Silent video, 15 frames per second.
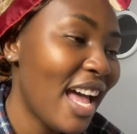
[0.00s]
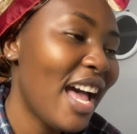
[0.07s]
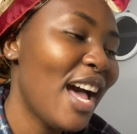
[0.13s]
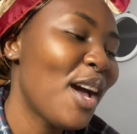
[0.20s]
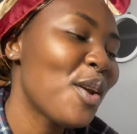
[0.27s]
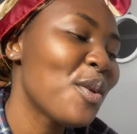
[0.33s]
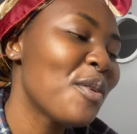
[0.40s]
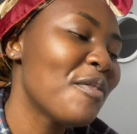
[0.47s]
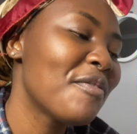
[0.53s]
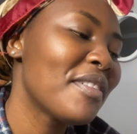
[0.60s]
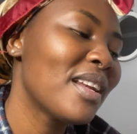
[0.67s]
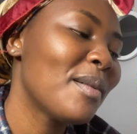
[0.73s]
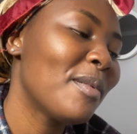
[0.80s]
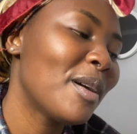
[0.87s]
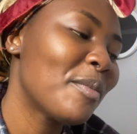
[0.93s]
How do you
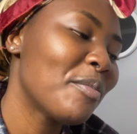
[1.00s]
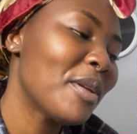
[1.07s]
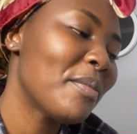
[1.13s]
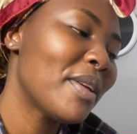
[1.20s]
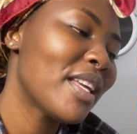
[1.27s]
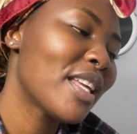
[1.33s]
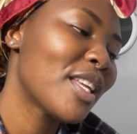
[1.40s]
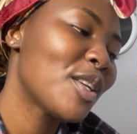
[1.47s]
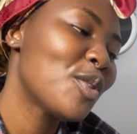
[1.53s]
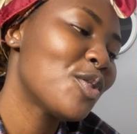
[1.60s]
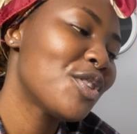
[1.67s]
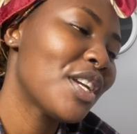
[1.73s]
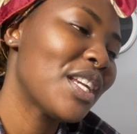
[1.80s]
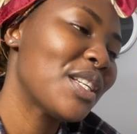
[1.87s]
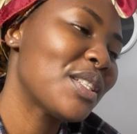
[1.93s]
feel about me making you
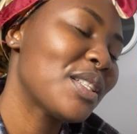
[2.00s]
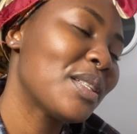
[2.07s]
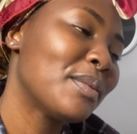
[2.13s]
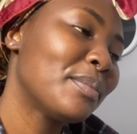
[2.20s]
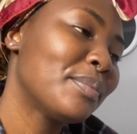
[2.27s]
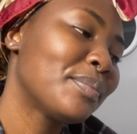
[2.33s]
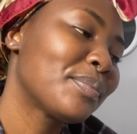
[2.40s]
change them?